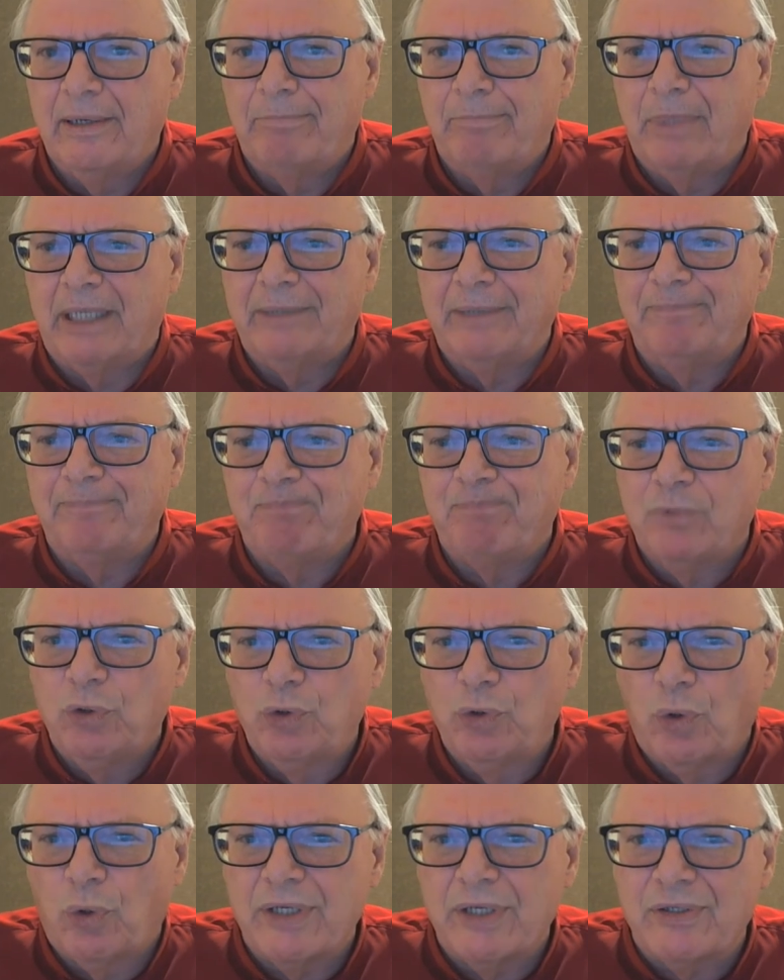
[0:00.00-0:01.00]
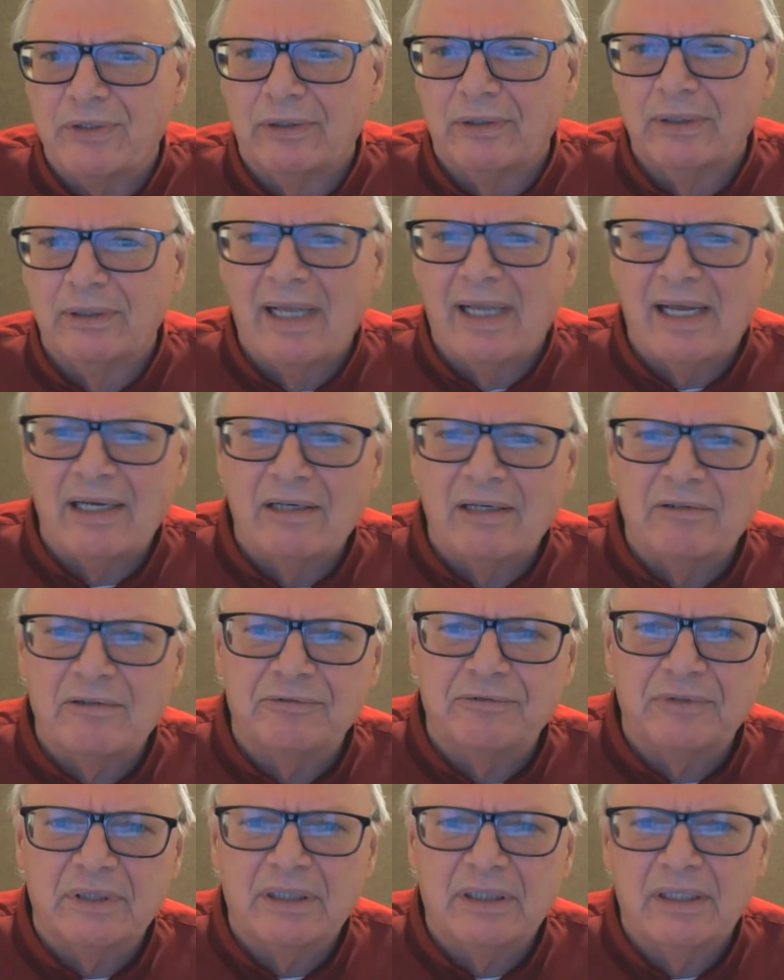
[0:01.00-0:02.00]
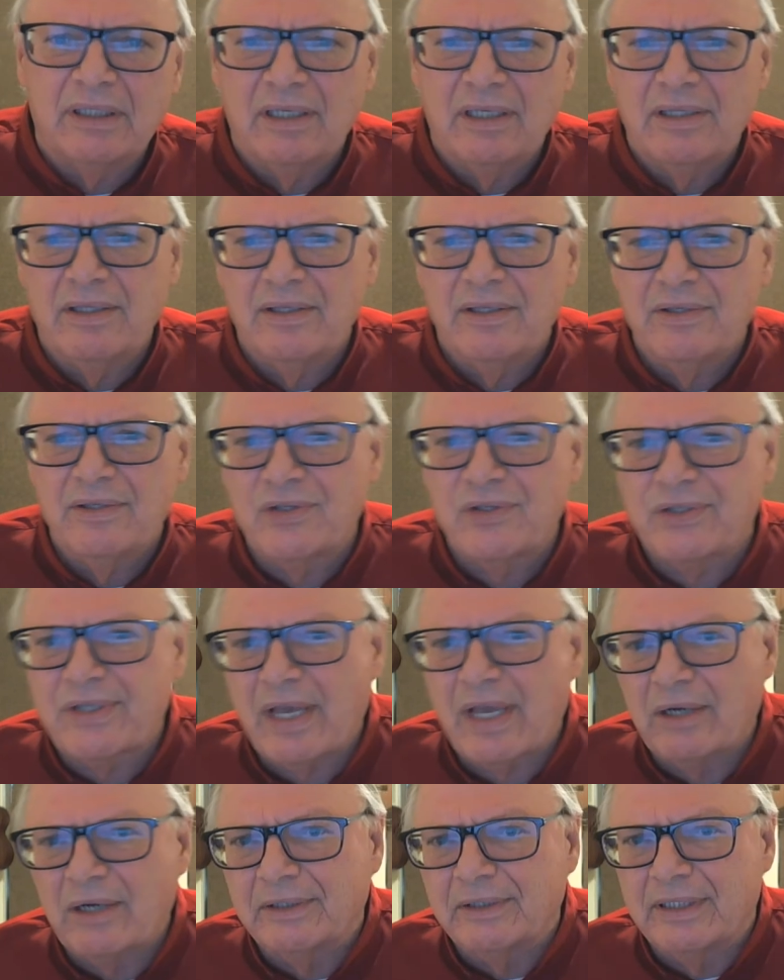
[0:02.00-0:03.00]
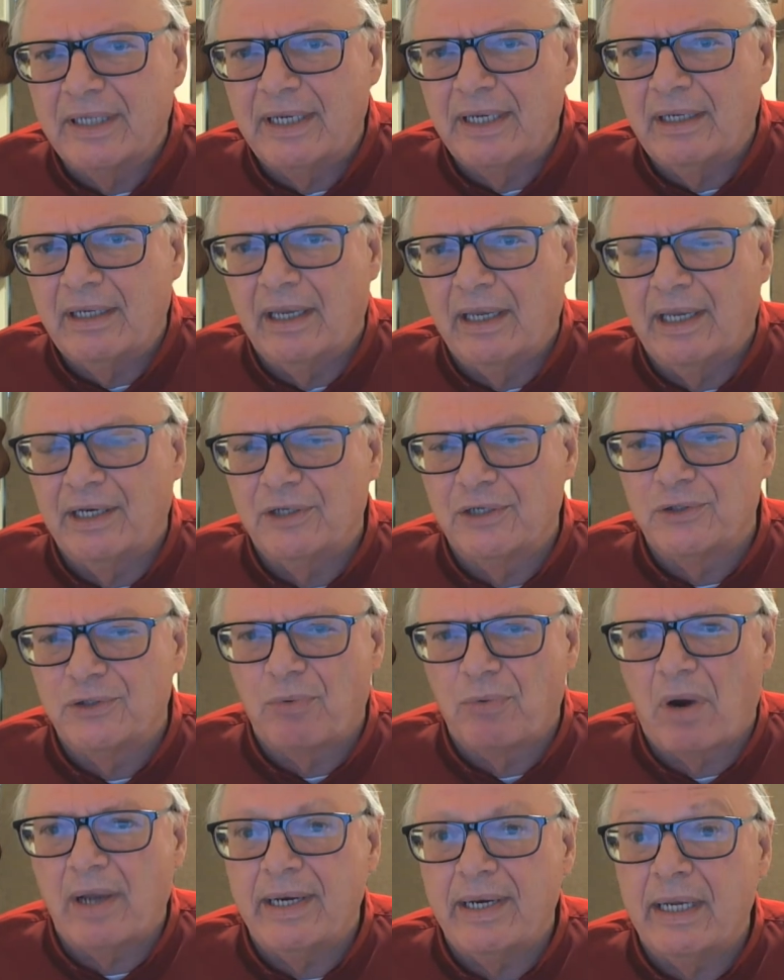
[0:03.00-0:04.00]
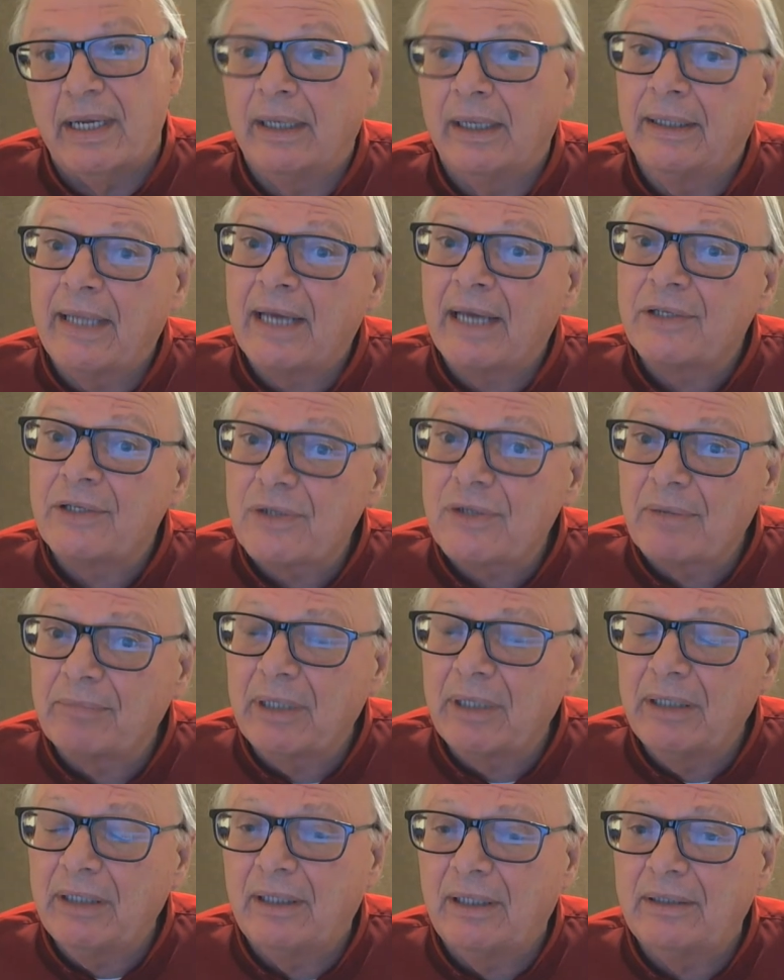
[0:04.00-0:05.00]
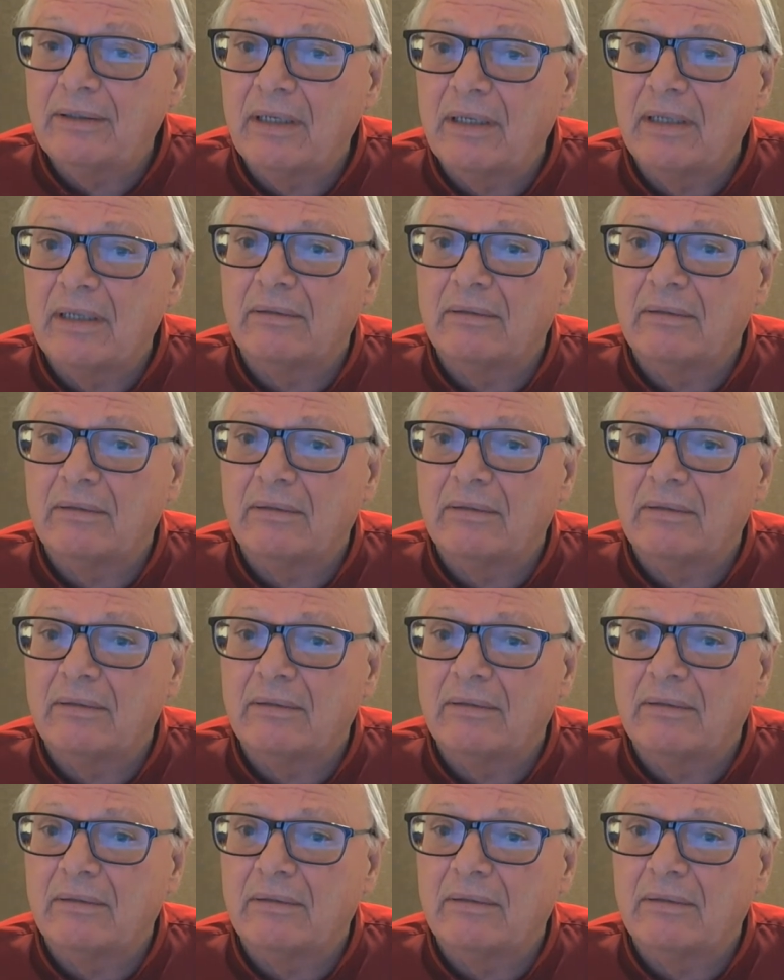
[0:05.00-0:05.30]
But Joyce loved subtlety in his writing, and that's something that